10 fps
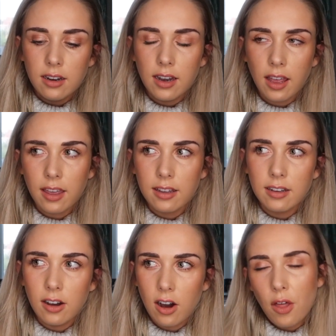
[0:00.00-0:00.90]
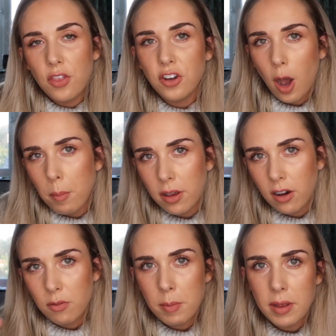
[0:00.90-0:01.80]
like on the topic
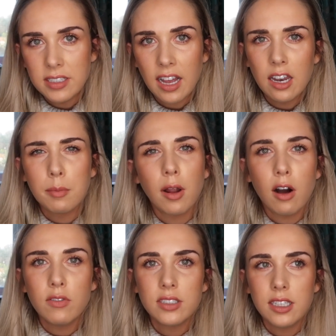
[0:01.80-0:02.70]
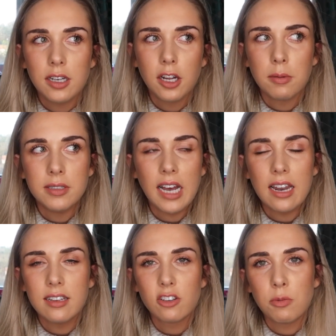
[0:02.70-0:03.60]
of my mentality, but obviously your
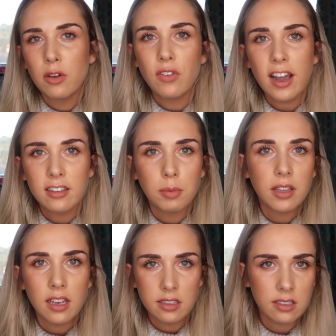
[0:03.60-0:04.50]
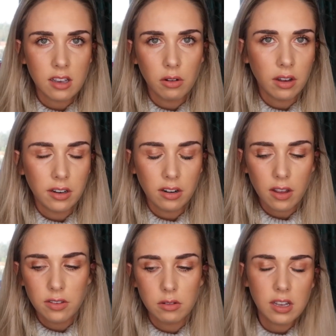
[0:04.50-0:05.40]
mentality is going to be affected by things that's going on in your
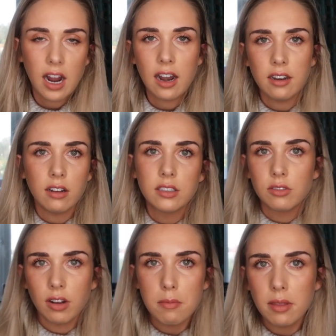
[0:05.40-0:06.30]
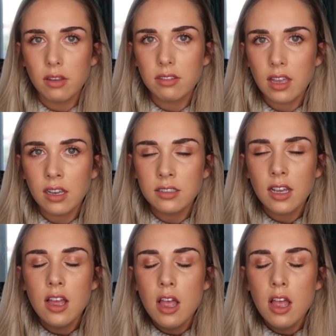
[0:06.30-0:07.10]
life, so it's hard not to write about those things.